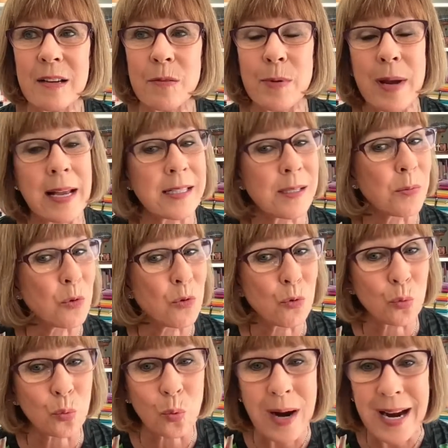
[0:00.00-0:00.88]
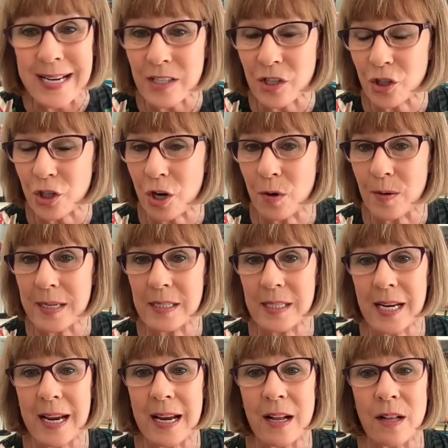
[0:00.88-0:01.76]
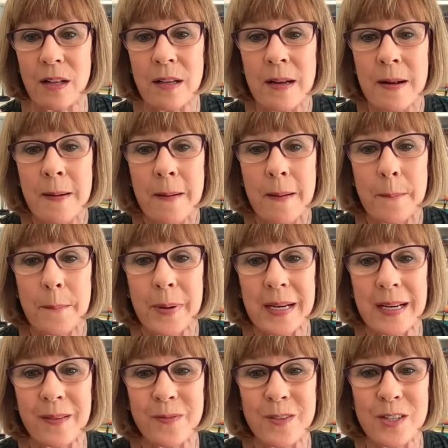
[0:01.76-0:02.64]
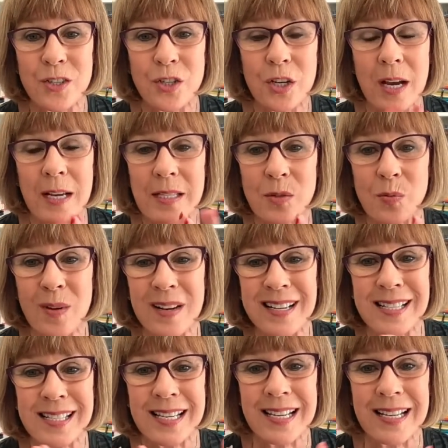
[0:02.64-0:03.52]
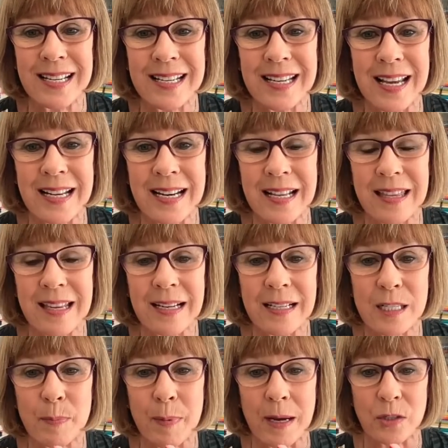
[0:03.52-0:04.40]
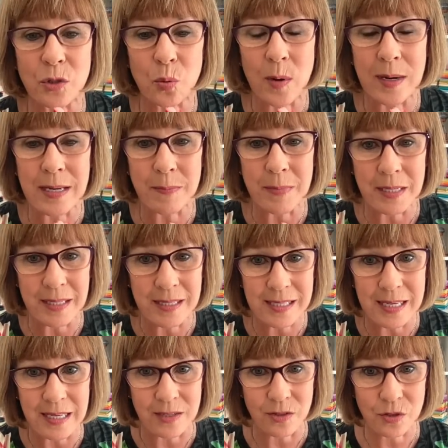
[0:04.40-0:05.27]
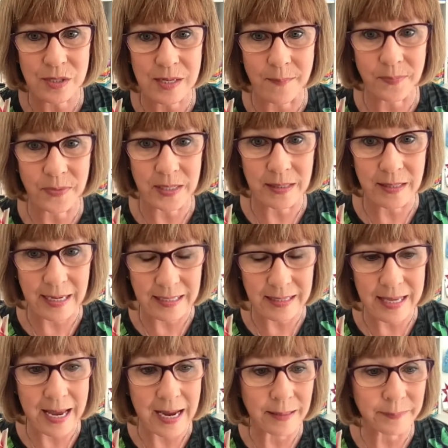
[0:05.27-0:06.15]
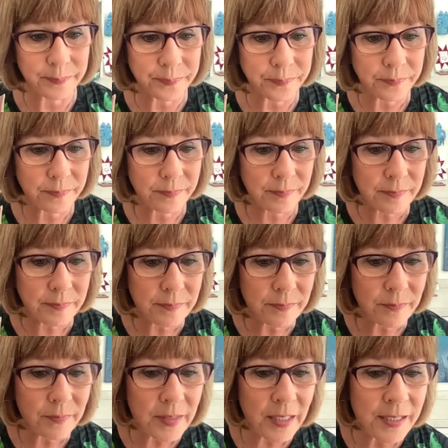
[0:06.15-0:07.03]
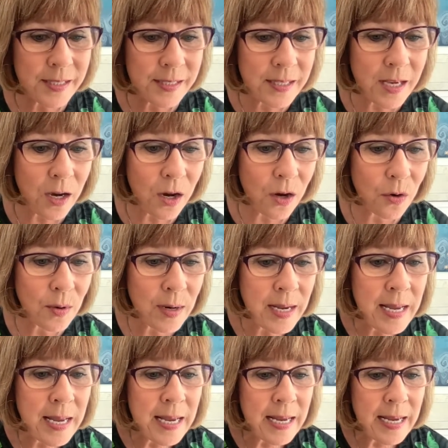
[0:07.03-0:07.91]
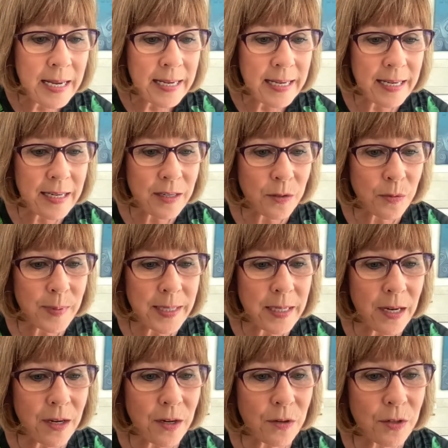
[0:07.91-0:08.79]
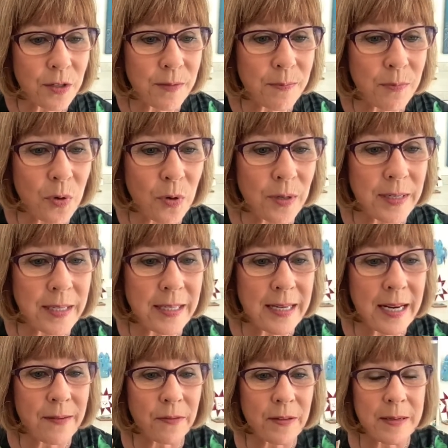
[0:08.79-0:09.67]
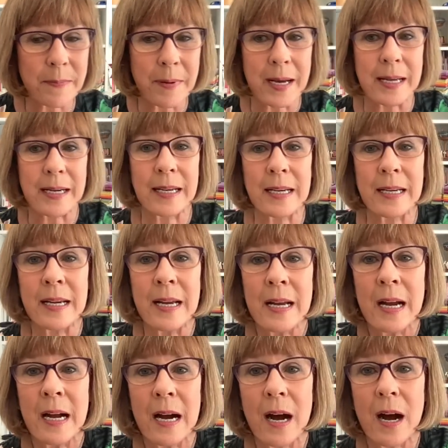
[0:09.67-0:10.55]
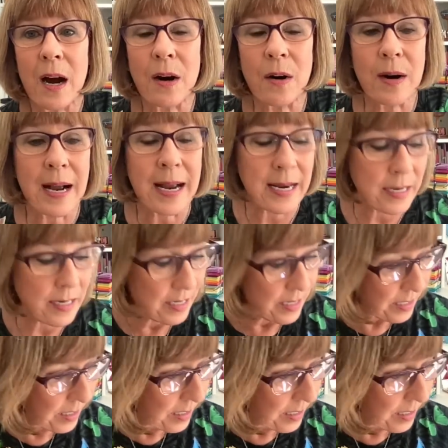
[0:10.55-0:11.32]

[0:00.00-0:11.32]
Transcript: we had some great show and tell, but if you just want to see it again, I think it's about 20 minutes in or something like that. So here we go. Good morning, everybody. All right.